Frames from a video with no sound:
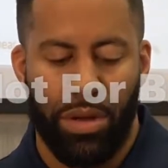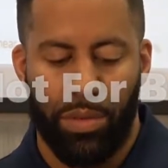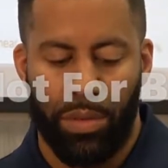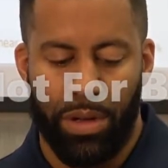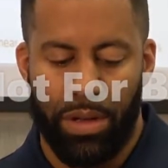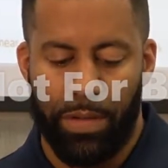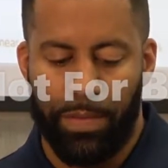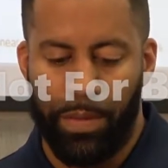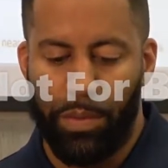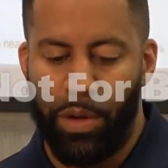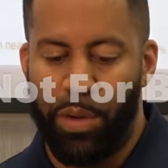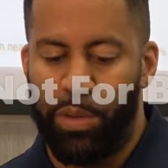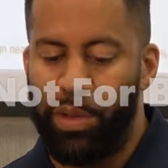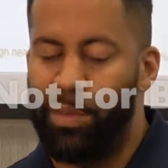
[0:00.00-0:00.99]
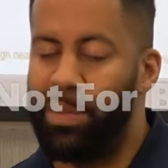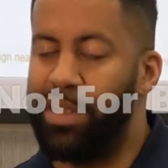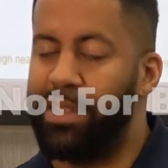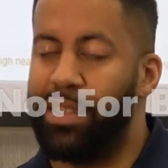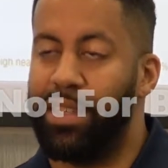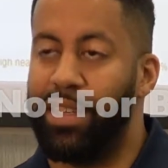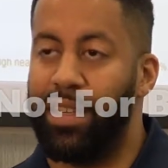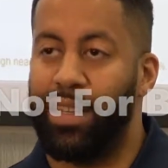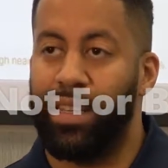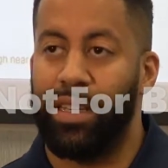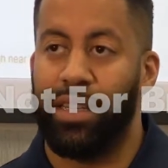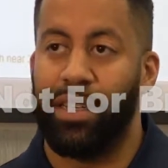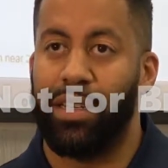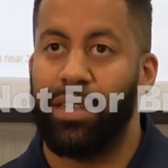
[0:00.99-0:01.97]
Well, from what we've been saying,
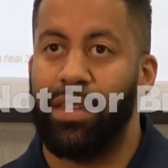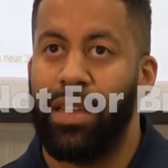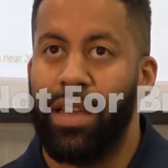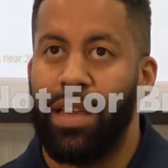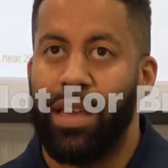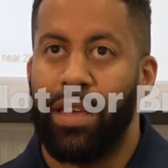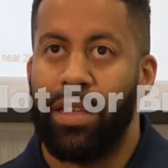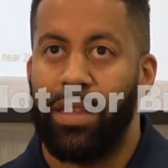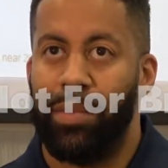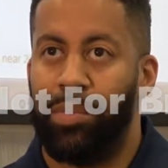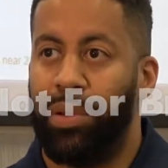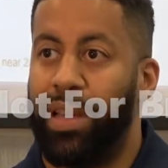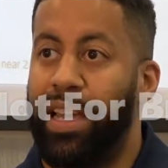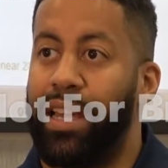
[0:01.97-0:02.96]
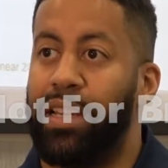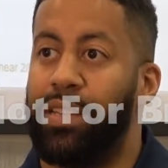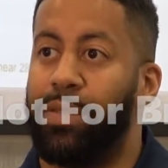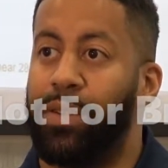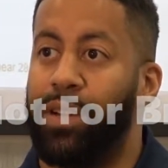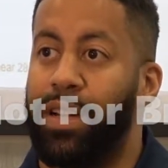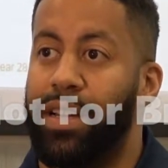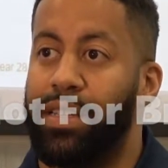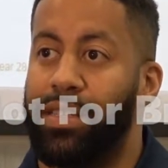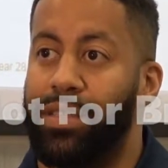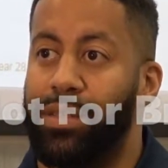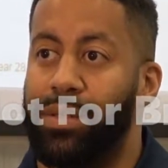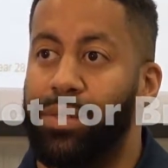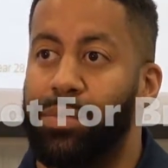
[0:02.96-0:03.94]
the plan is for us
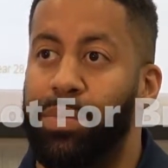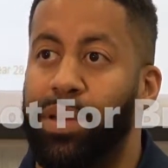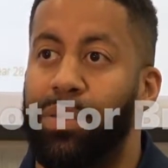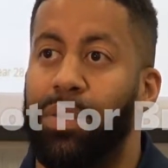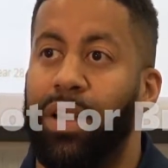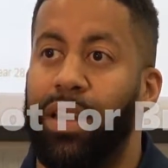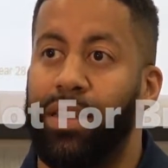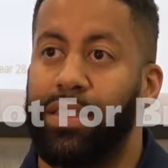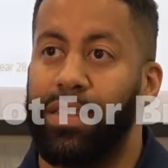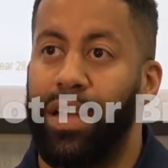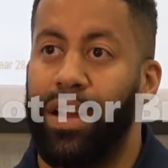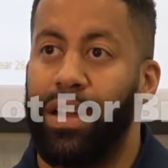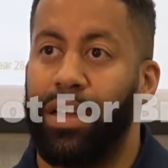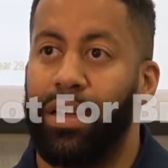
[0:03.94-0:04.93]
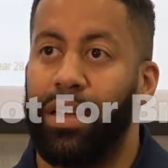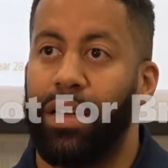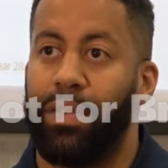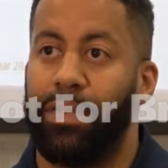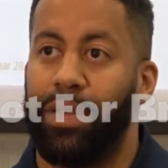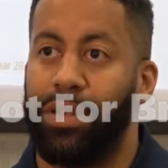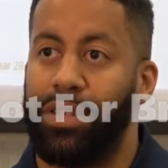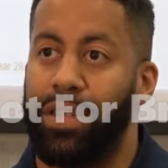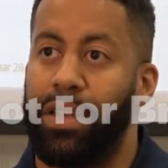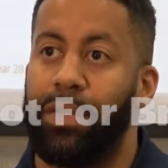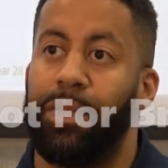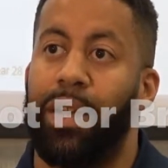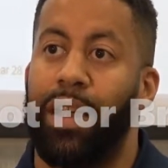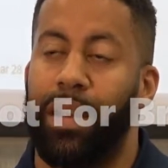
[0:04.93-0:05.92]
to be ready starting first
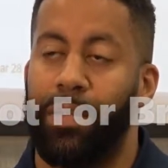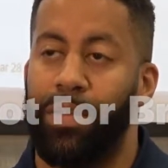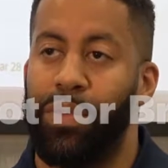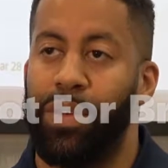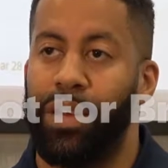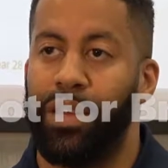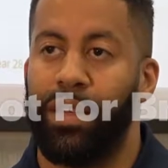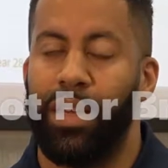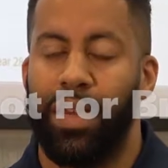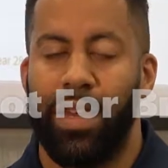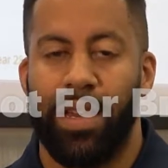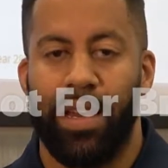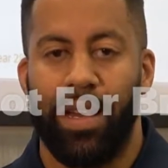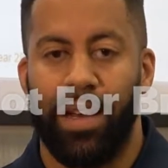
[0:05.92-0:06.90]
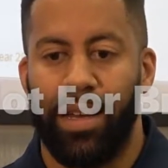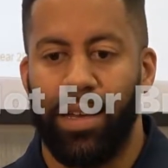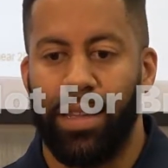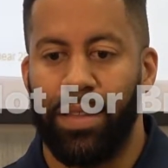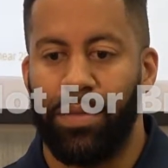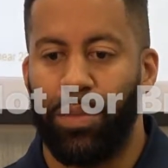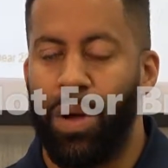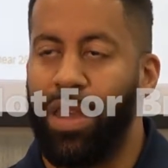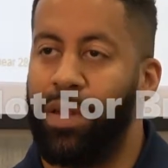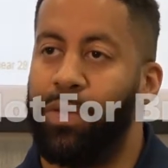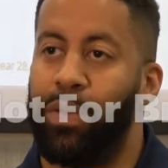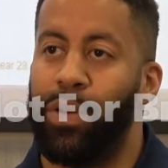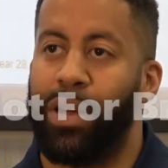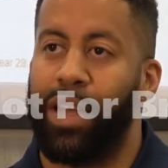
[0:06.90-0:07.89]
thing Friday morning. The weather
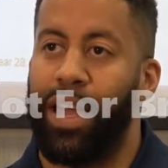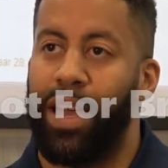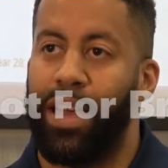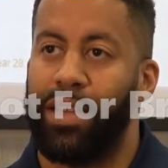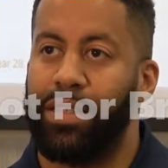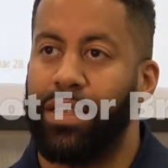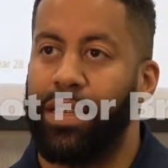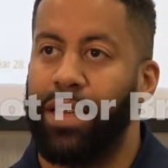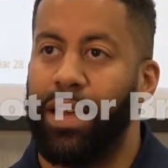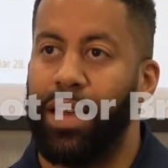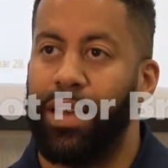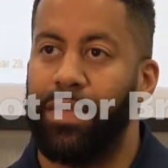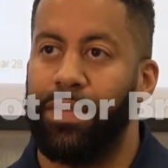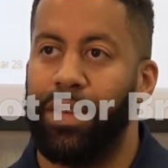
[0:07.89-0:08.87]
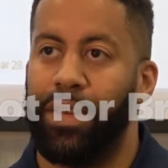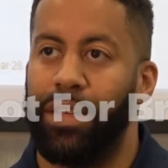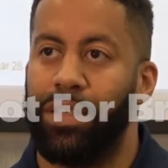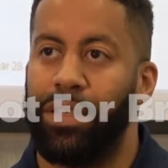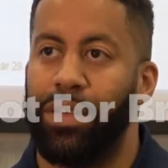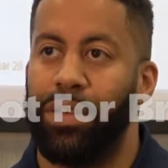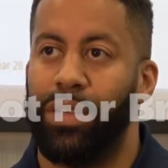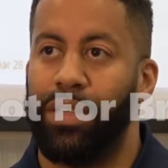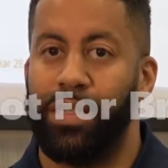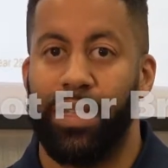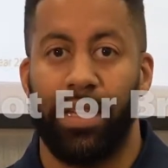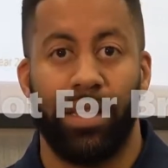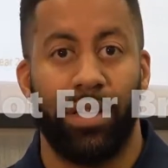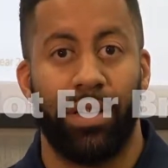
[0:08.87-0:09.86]
forecasts have told us
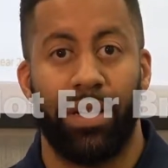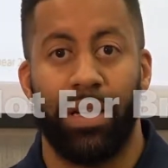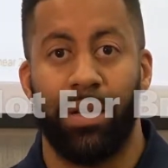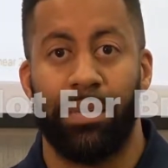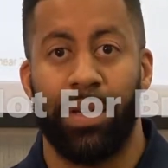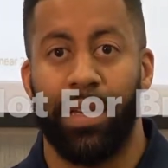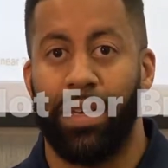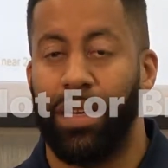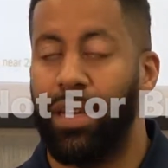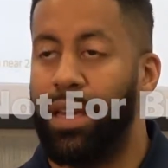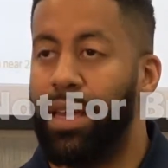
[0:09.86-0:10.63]
that they're going to be